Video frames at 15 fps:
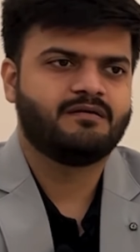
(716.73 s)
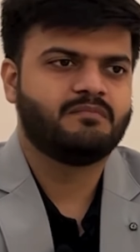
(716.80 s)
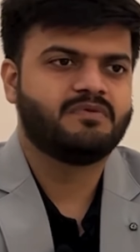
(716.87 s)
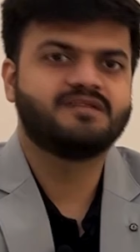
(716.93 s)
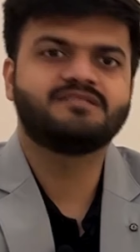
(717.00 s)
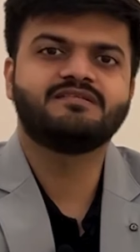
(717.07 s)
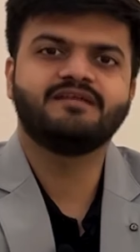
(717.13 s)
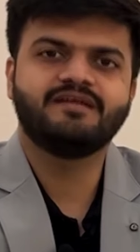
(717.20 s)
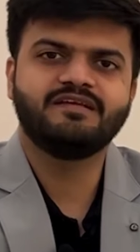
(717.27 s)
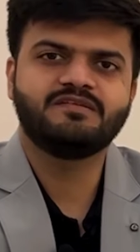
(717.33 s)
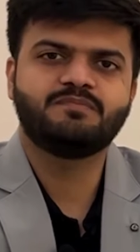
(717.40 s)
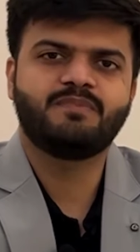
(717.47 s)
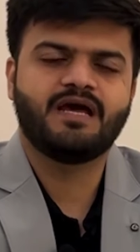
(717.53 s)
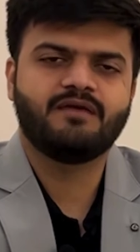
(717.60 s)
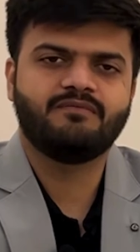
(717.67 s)
Mercenary
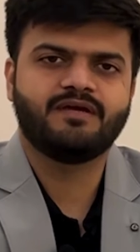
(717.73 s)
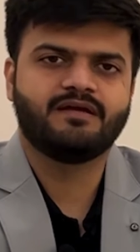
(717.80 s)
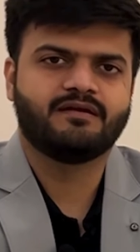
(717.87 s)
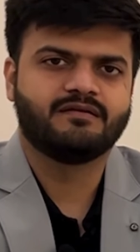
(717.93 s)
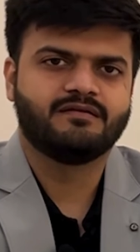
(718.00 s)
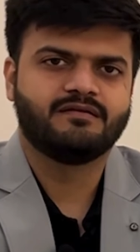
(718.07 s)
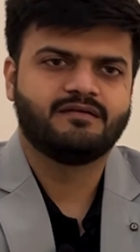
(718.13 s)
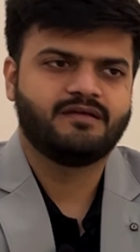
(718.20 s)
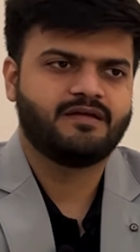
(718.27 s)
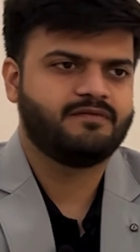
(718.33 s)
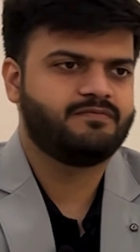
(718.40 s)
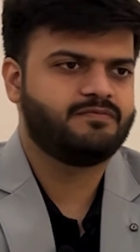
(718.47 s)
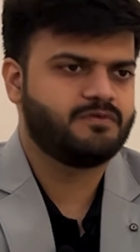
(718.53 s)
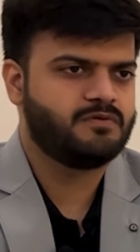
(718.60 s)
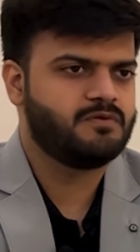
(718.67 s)
Spyware,
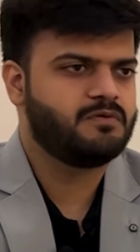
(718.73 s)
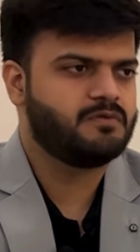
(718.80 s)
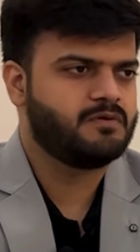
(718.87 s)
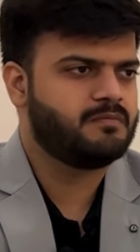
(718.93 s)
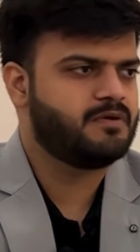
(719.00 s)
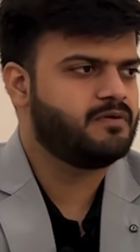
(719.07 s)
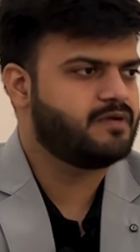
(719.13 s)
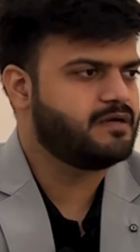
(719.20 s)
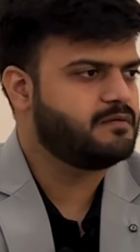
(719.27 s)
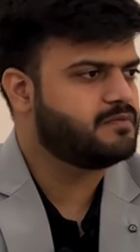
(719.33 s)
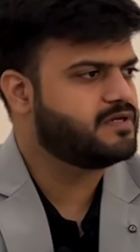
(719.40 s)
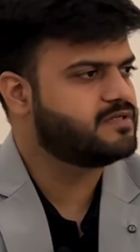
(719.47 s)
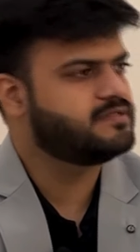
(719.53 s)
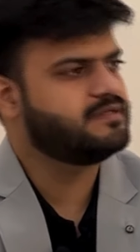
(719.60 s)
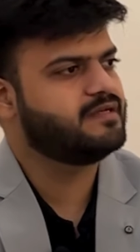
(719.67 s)
if you don't know about it,
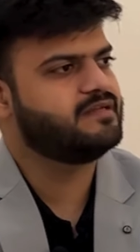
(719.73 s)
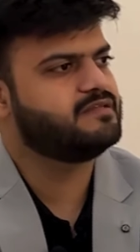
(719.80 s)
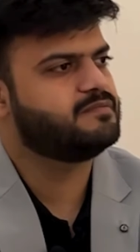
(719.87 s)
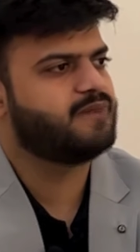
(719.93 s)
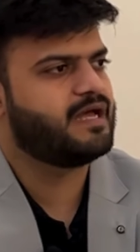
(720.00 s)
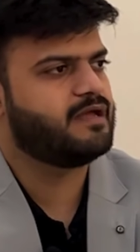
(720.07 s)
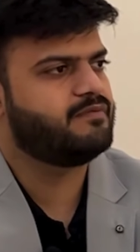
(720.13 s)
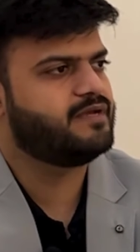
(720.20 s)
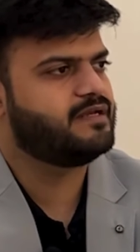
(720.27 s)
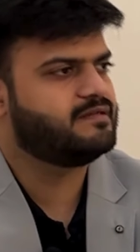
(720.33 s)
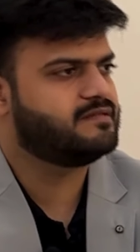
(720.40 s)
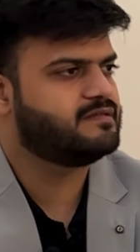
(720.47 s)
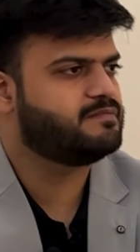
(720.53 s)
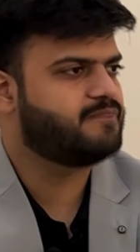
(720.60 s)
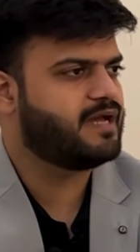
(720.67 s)
Mercenary Spyware
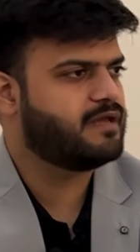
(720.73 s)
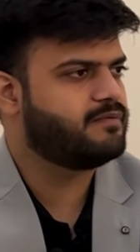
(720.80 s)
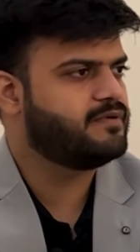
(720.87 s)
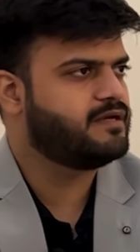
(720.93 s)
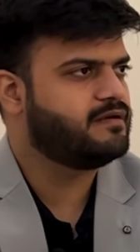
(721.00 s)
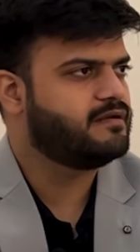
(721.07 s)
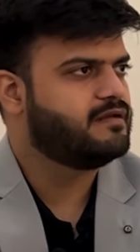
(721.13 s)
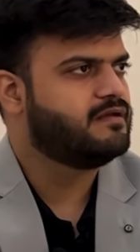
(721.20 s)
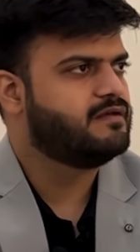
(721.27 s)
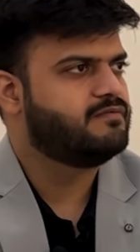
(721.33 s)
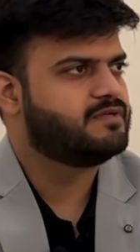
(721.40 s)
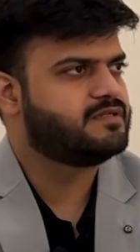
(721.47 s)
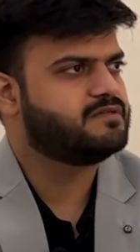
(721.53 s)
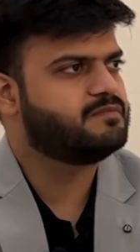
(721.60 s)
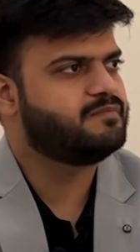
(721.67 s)
is a spyware
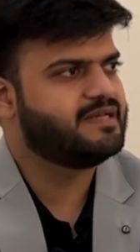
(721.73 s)
which is